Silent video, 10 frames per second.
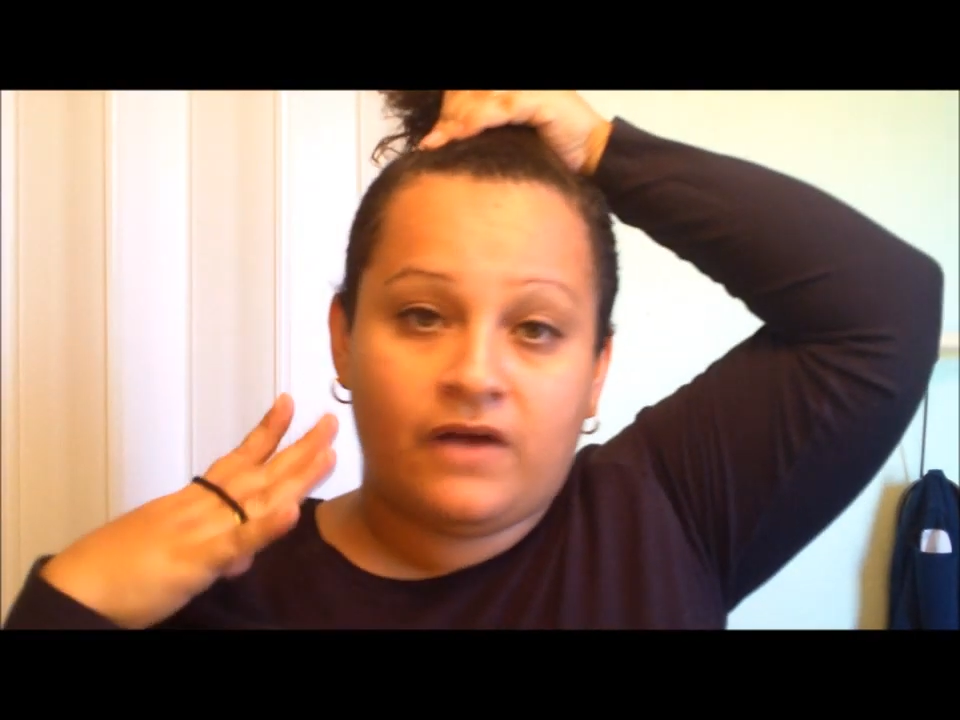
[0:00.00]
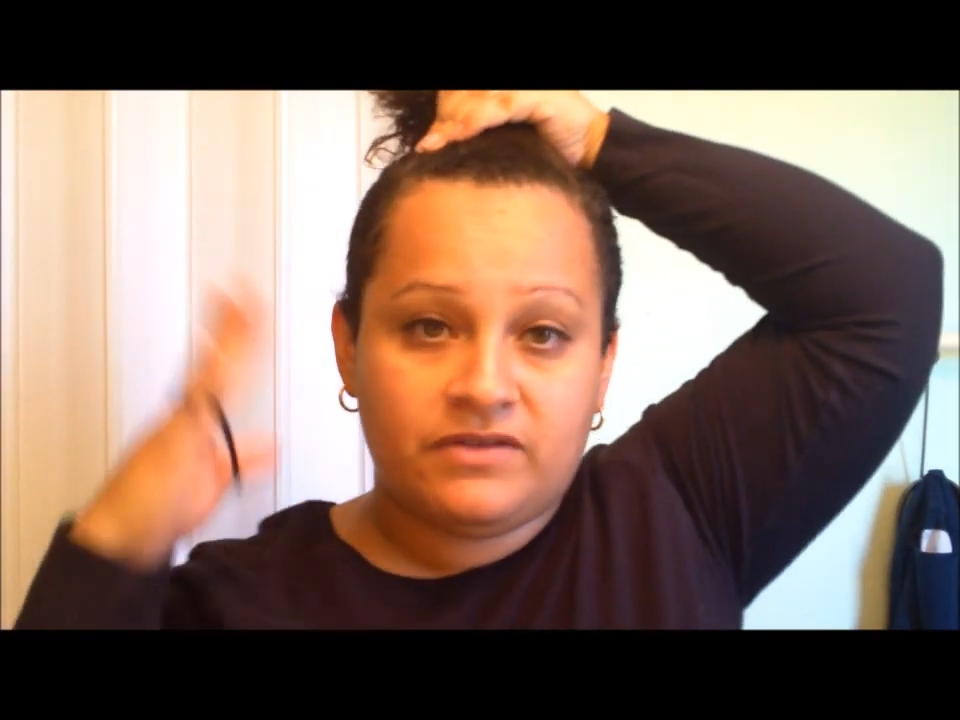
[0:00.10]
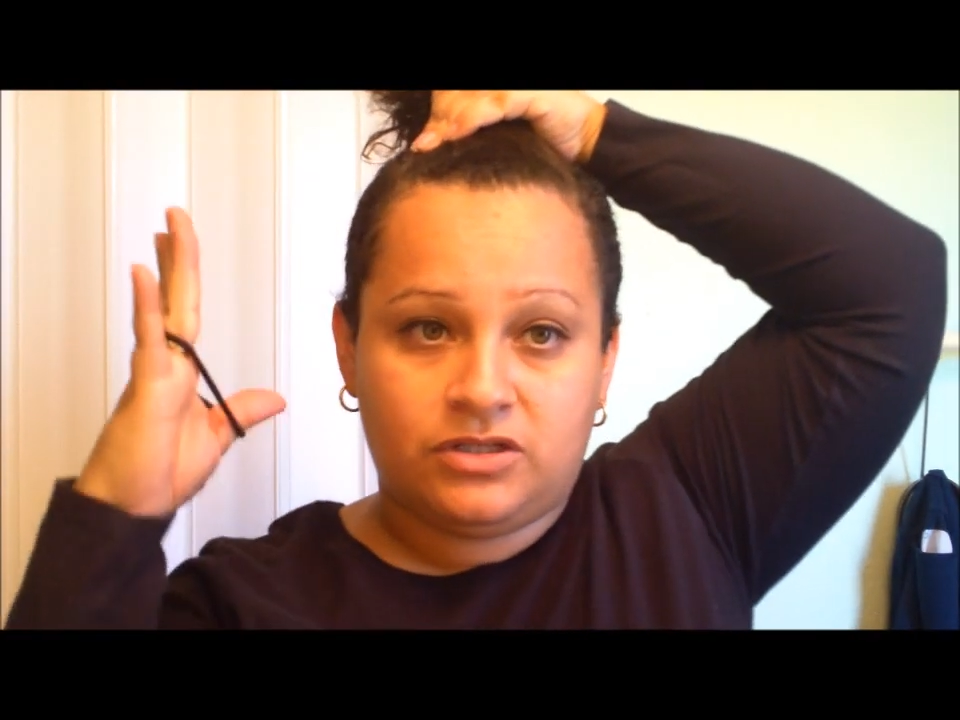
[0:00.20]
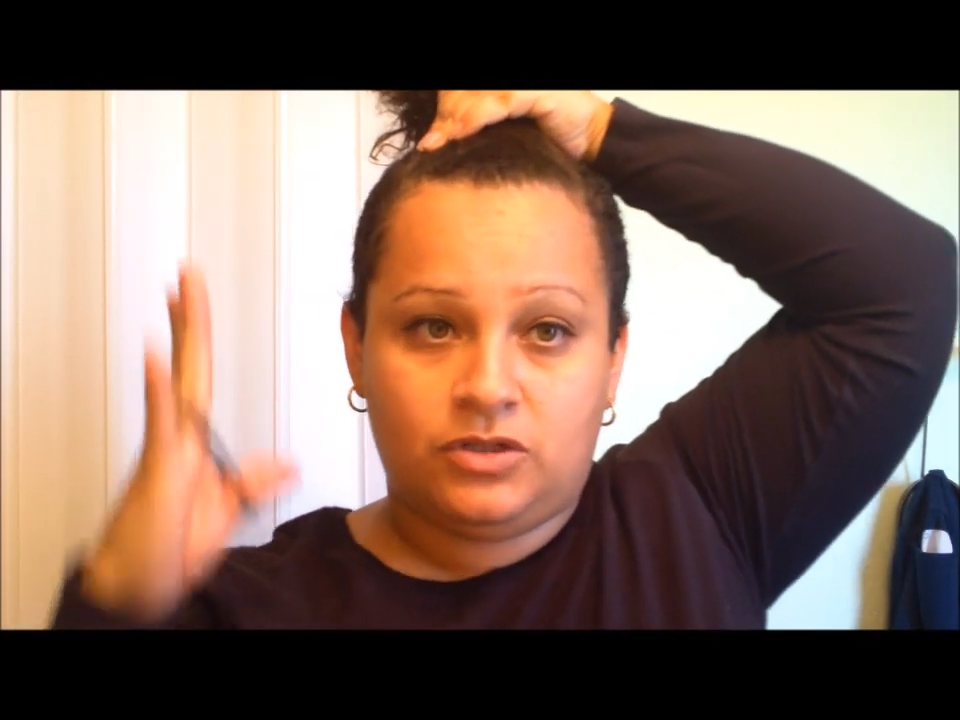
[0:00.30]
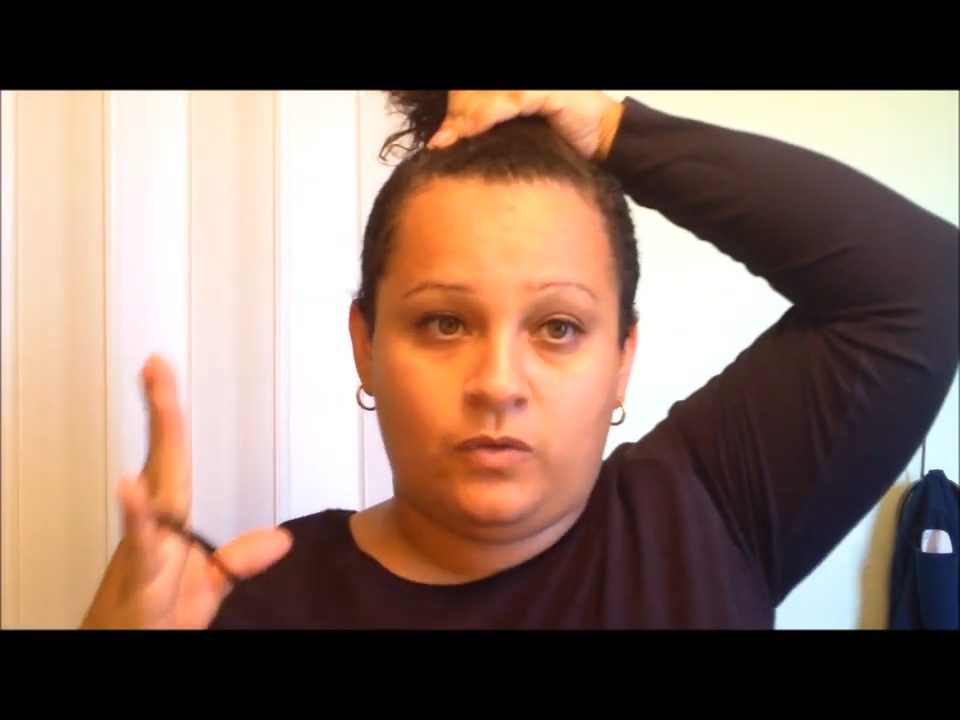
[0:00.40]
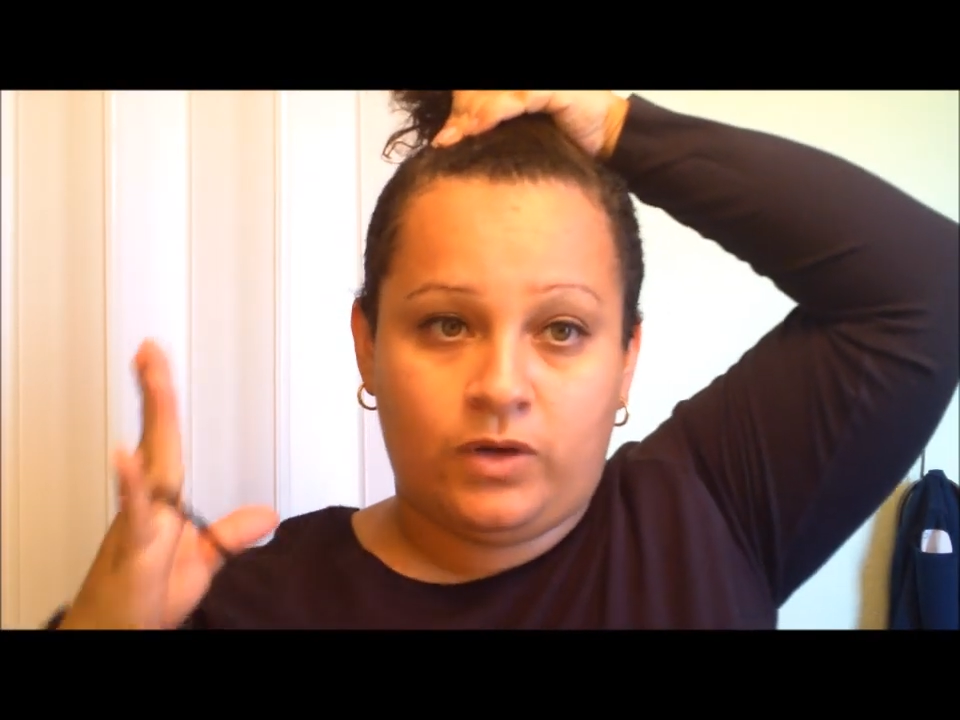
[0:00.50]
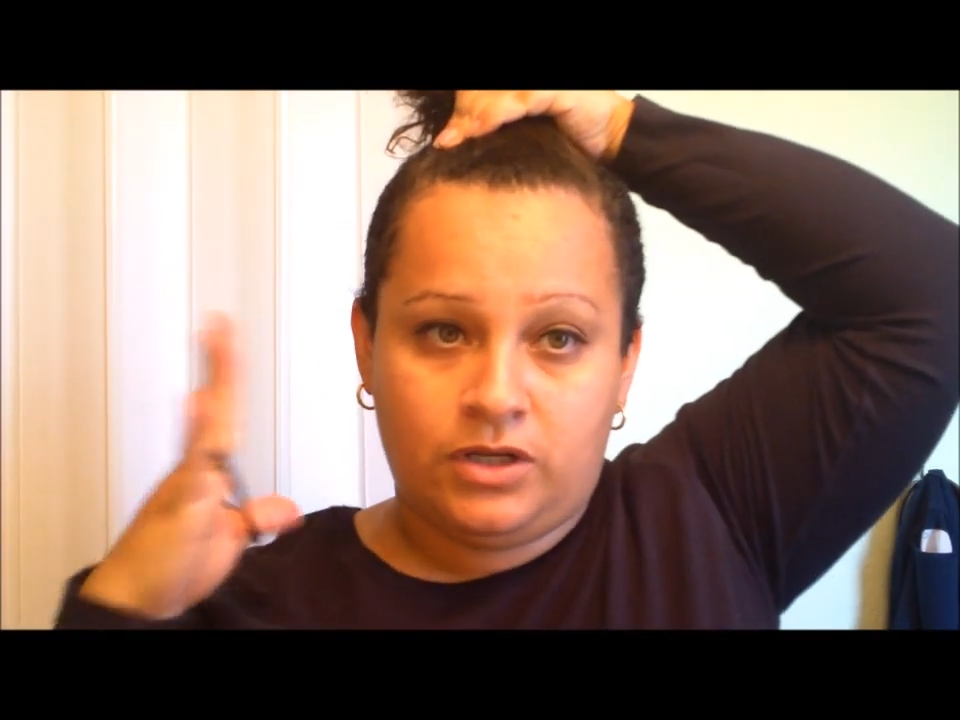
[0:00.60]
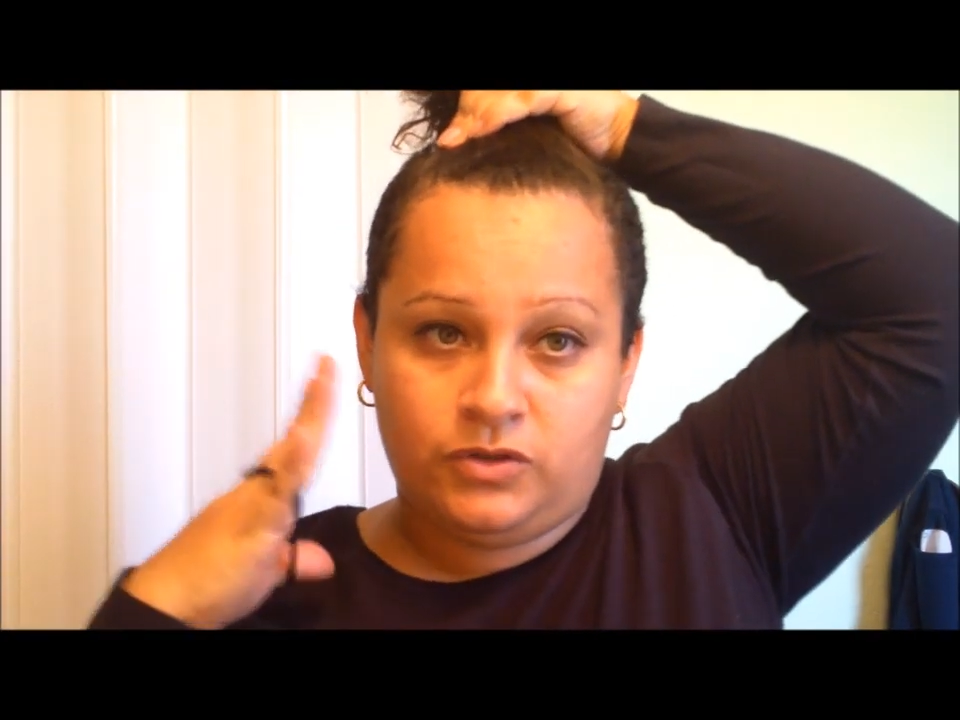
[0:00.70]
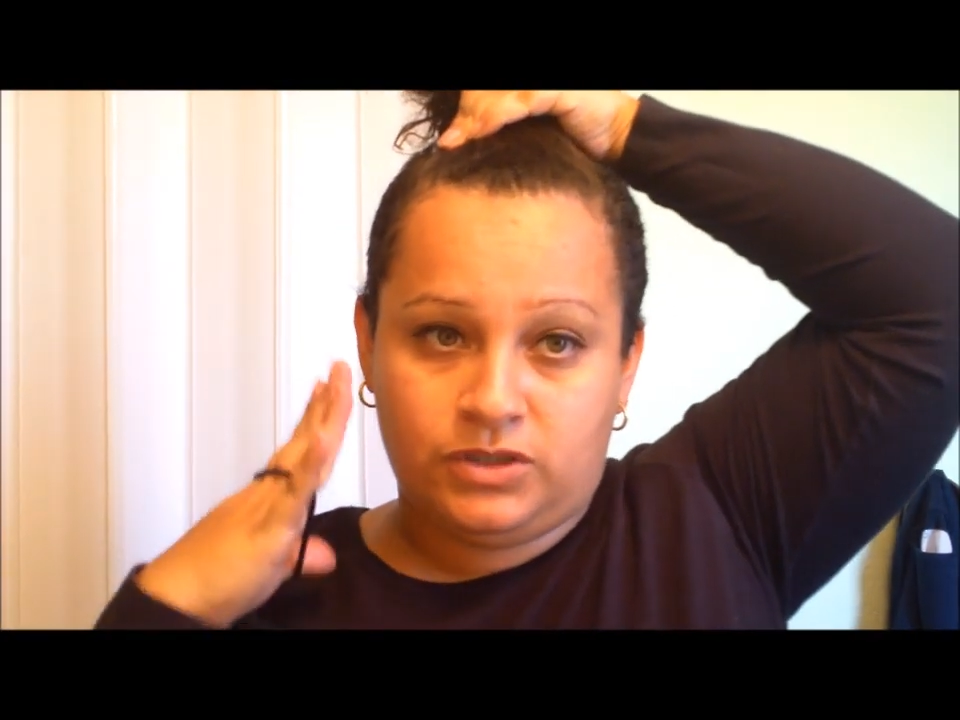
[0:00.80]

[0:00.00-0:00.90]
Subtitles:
obviously you don't want to